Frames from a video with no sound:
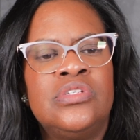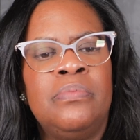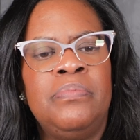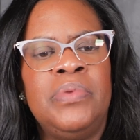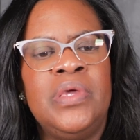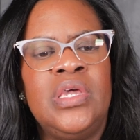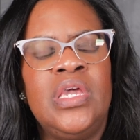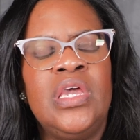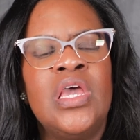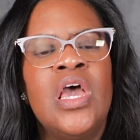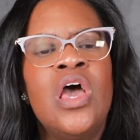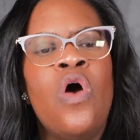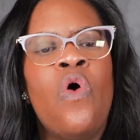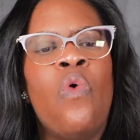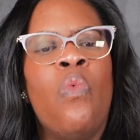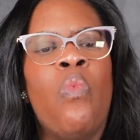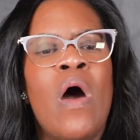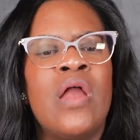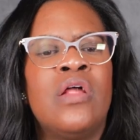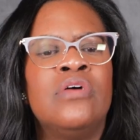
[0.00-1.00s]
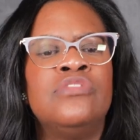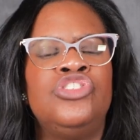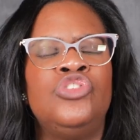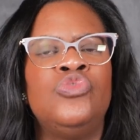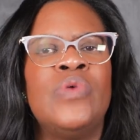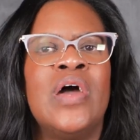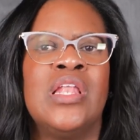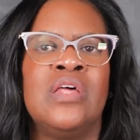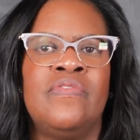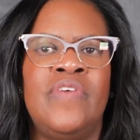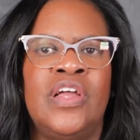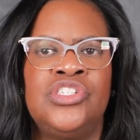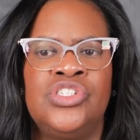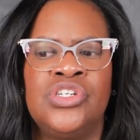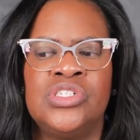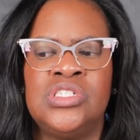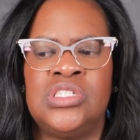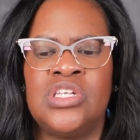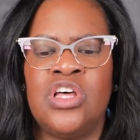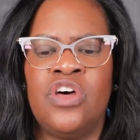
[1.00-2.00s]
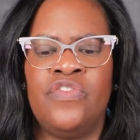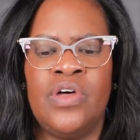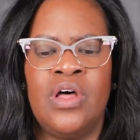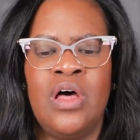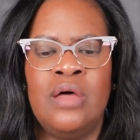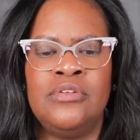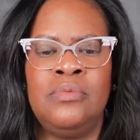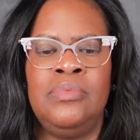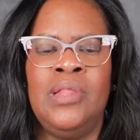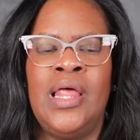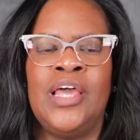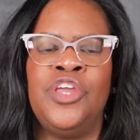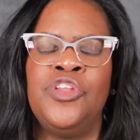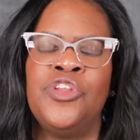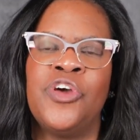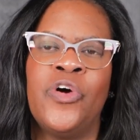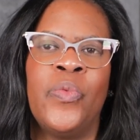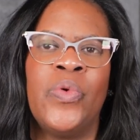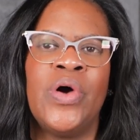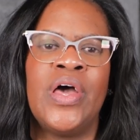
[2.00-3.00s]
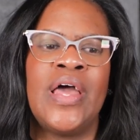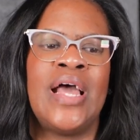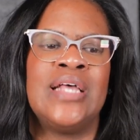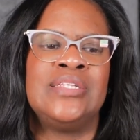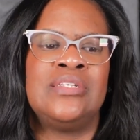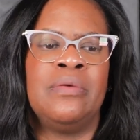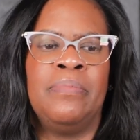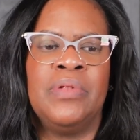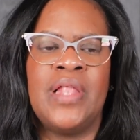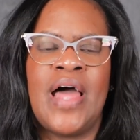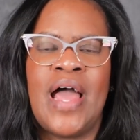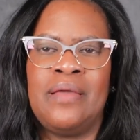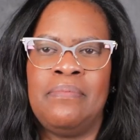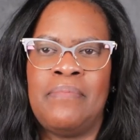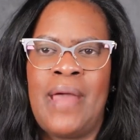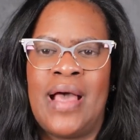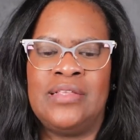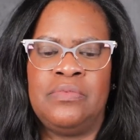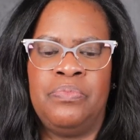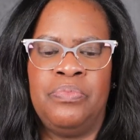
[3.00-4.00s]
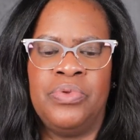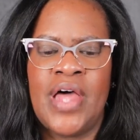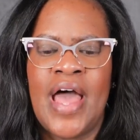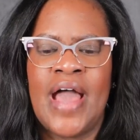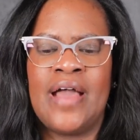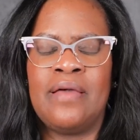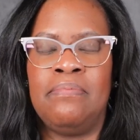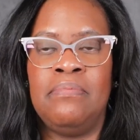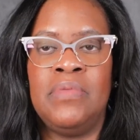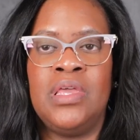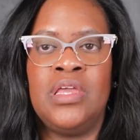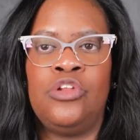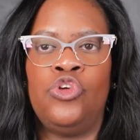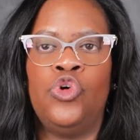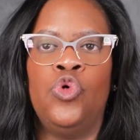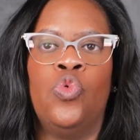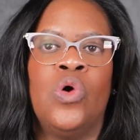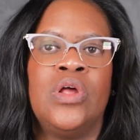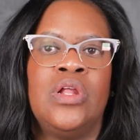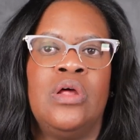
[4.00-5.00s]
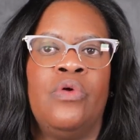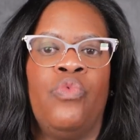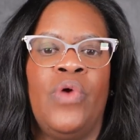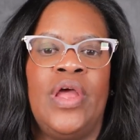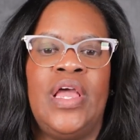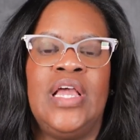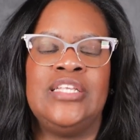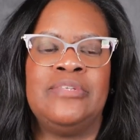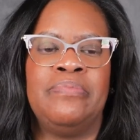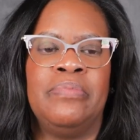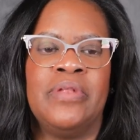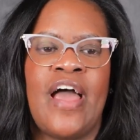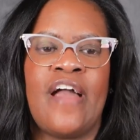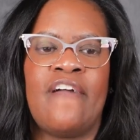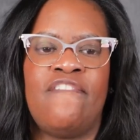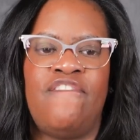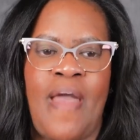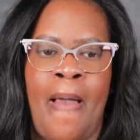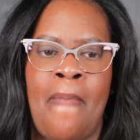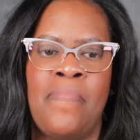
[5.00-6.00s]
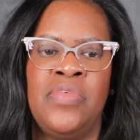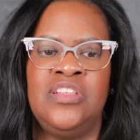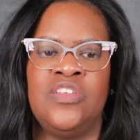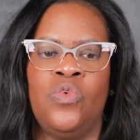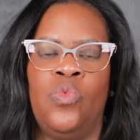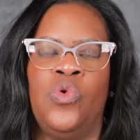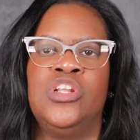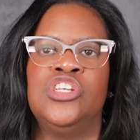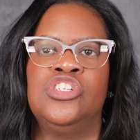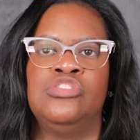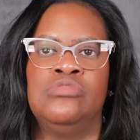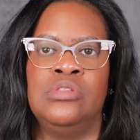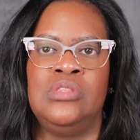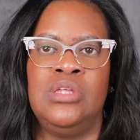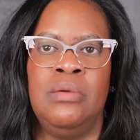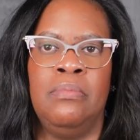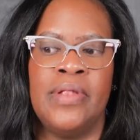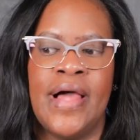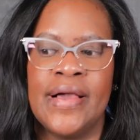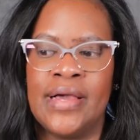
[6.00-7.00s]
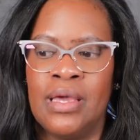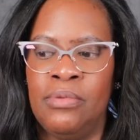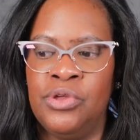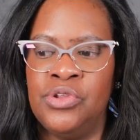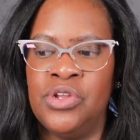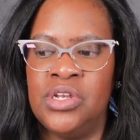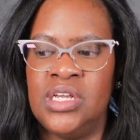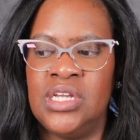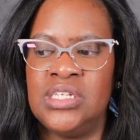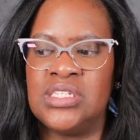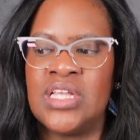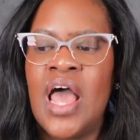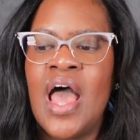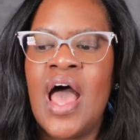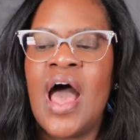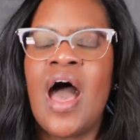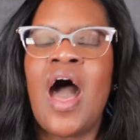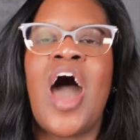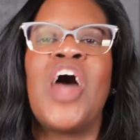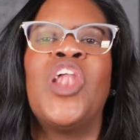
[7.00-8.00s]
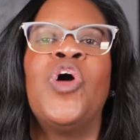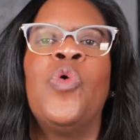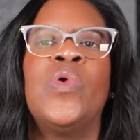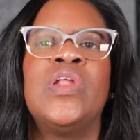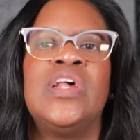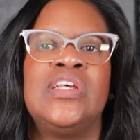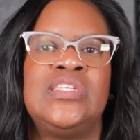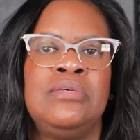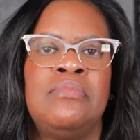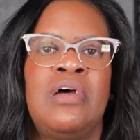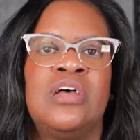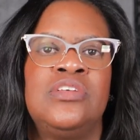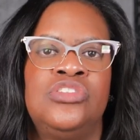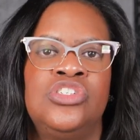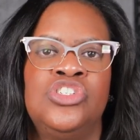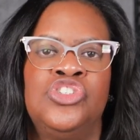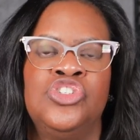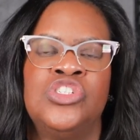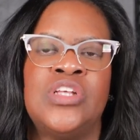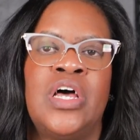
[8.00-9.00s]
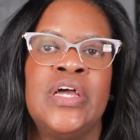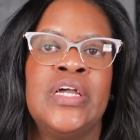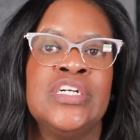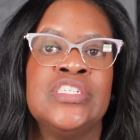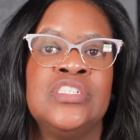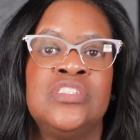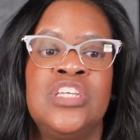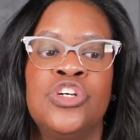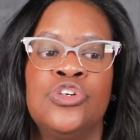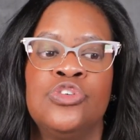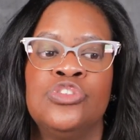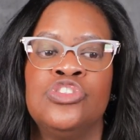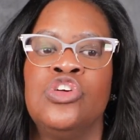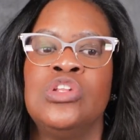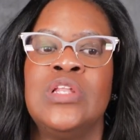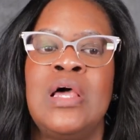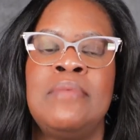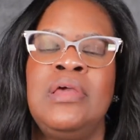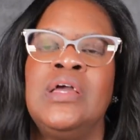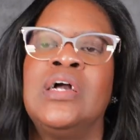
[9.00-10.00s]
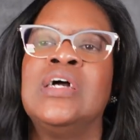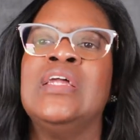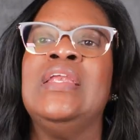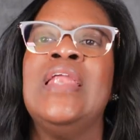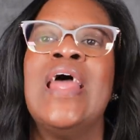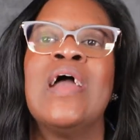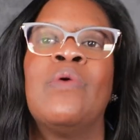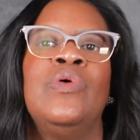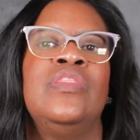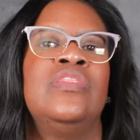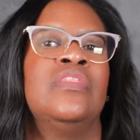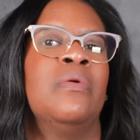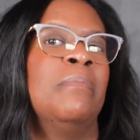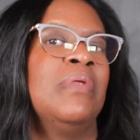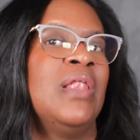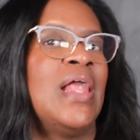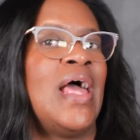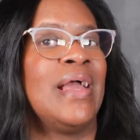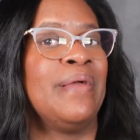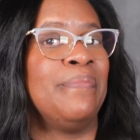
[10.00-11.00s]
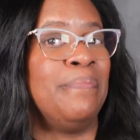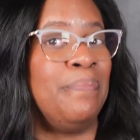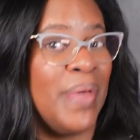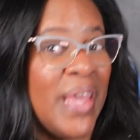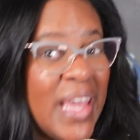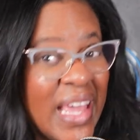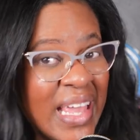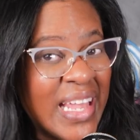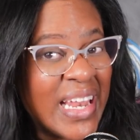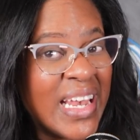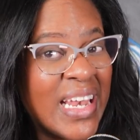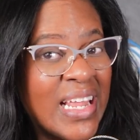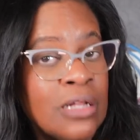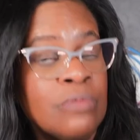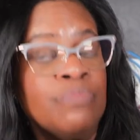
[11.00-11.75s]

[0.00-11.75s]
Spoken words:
be, why don't you elevate yourself up to be like, you know what, as black men who want to raise black families and want to strengthen black communities, I don't want to see my sisters out here single. So let me connect with the black men